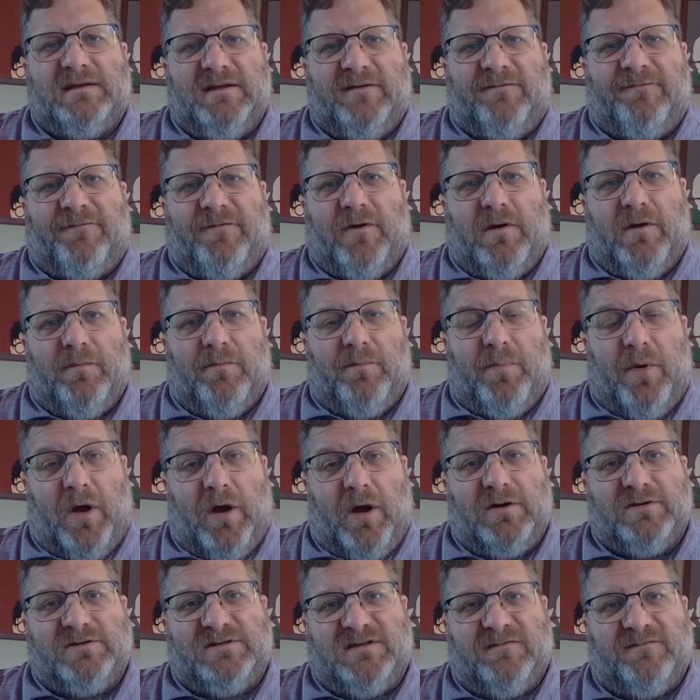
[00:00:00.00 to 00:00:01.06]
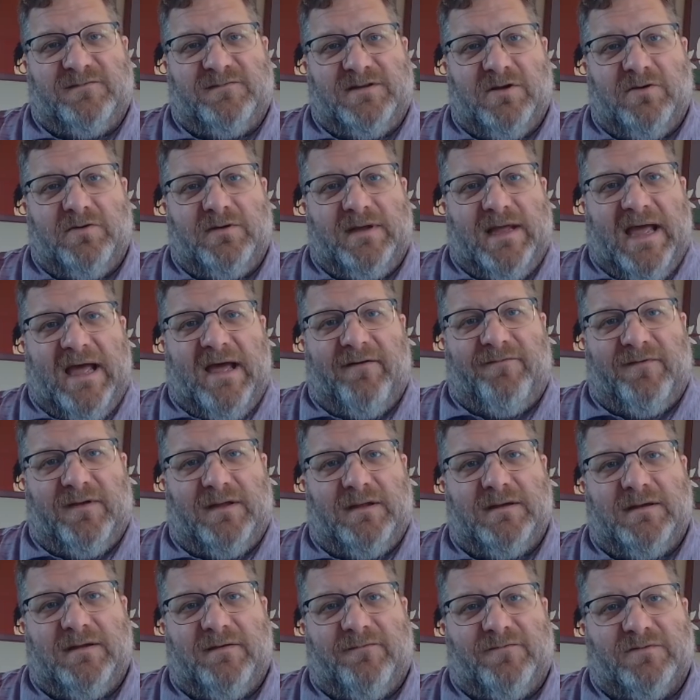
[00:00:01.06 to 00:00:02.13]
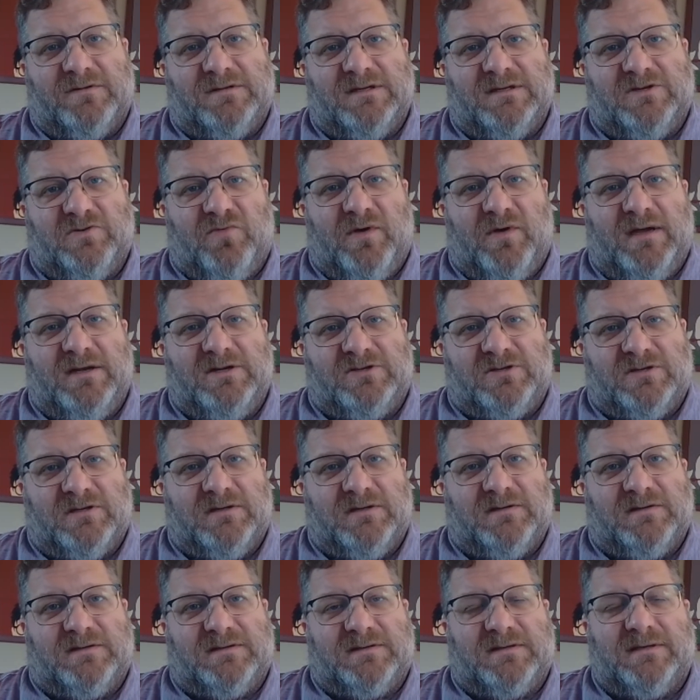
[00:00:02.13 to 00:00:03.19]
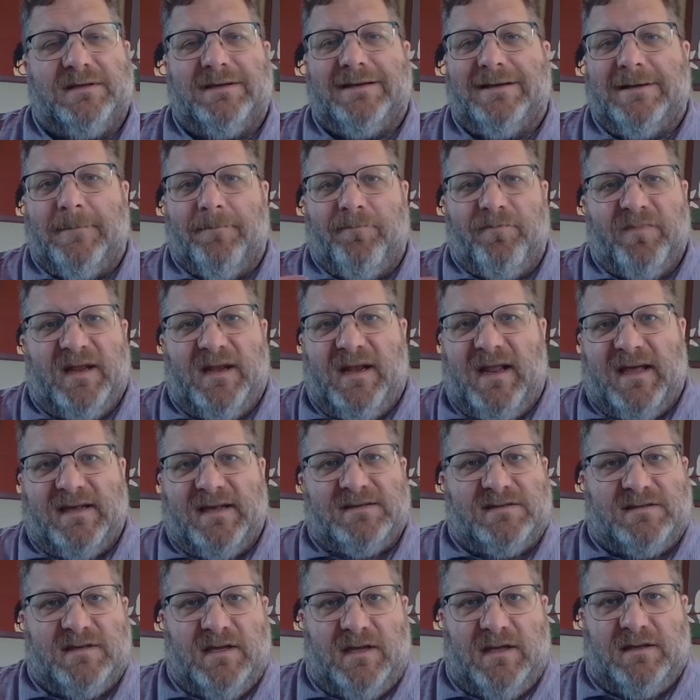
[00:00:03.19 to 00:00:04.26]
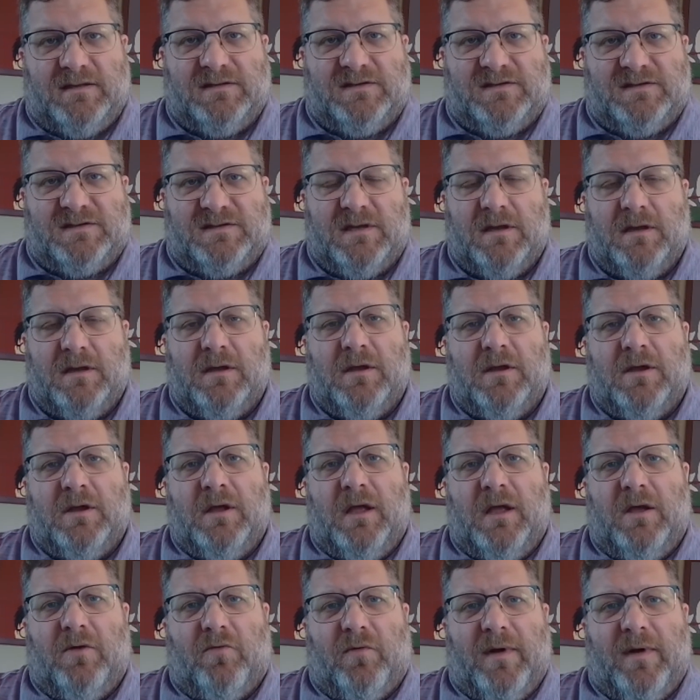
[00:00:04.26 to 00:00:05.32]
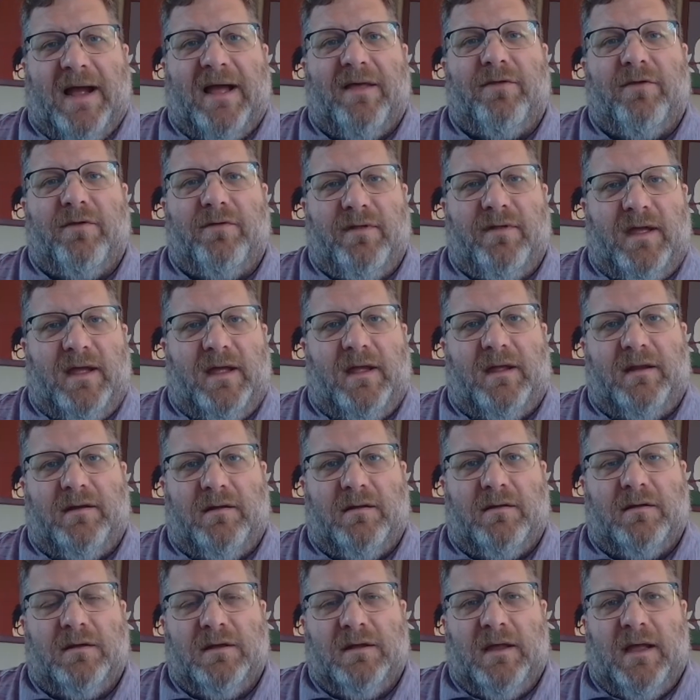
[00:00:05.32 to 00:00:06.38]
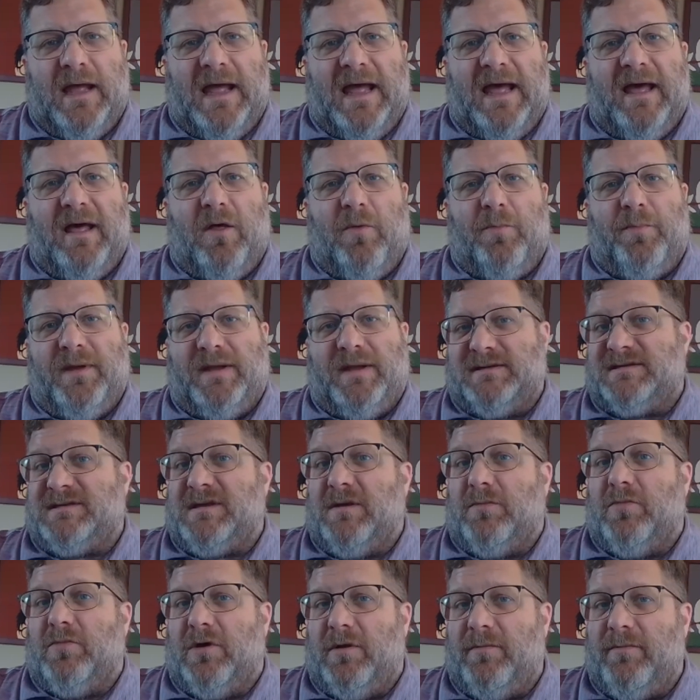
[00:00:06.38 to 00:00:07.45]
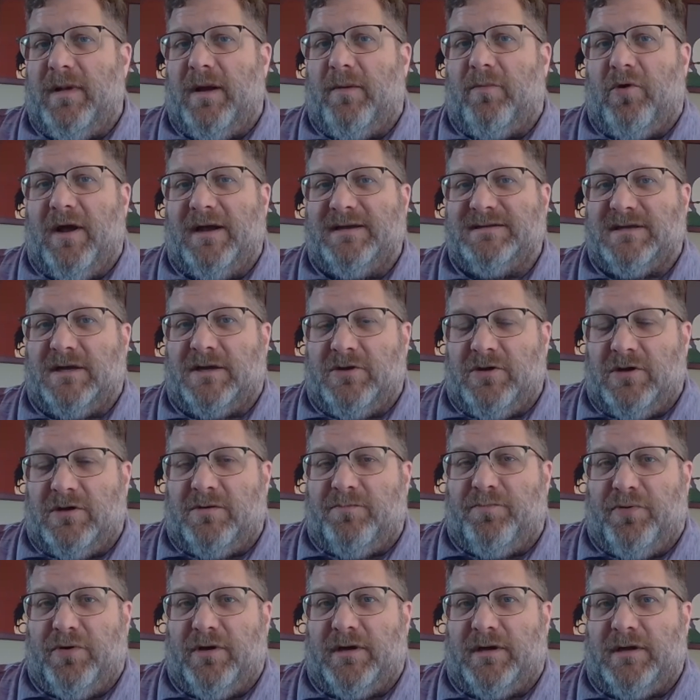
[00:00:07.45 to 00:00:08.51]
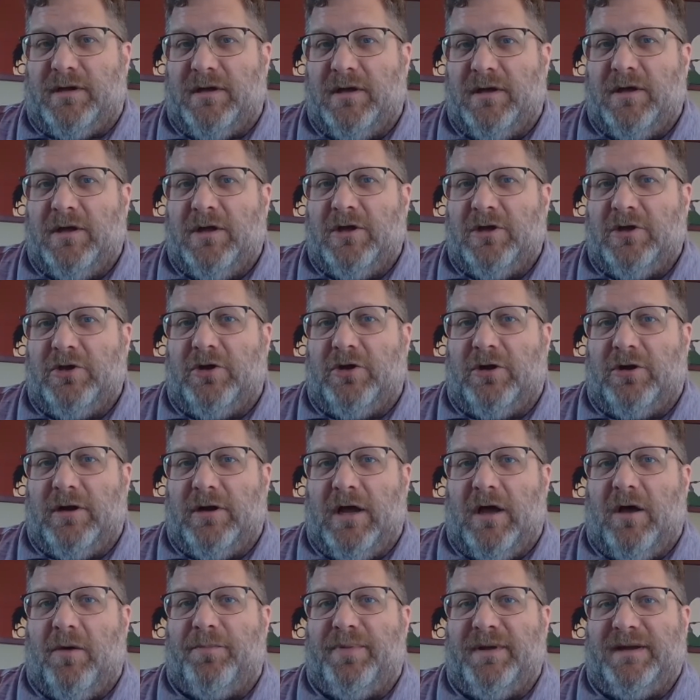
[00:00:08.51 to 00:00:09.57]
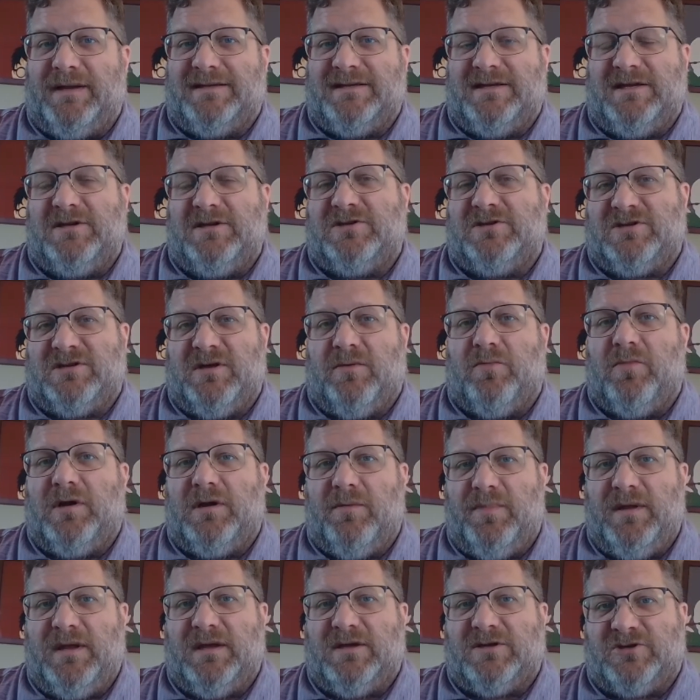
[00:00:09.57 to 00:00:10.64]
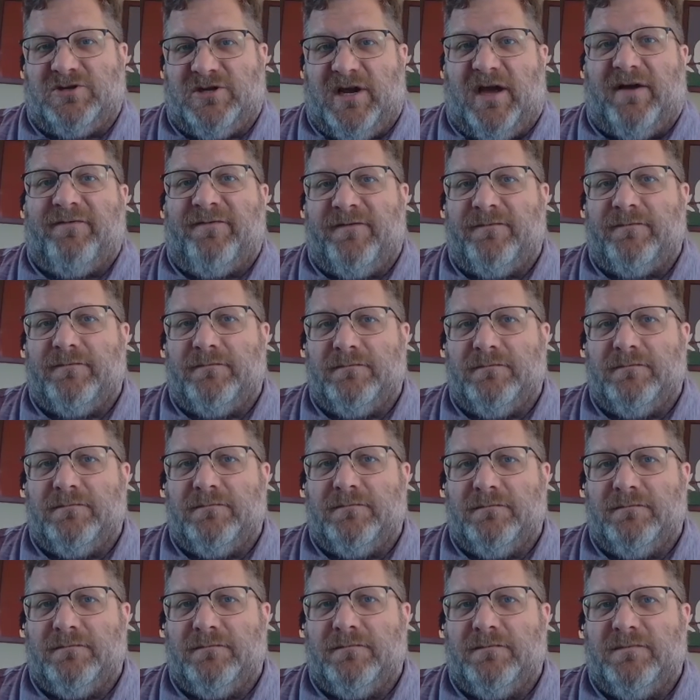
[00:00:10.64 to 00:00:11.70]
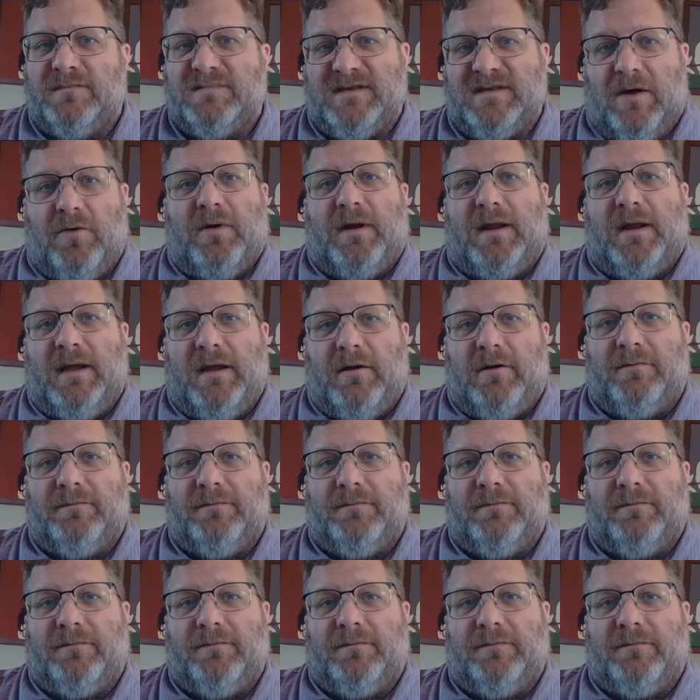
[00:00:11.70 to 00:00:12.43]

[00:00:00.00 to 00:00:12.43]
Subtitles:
different parts of TOGAF in different situations. In essence, rather than helping someone memorize a cookbook, you're helping teach someone to be a chef. Is that what I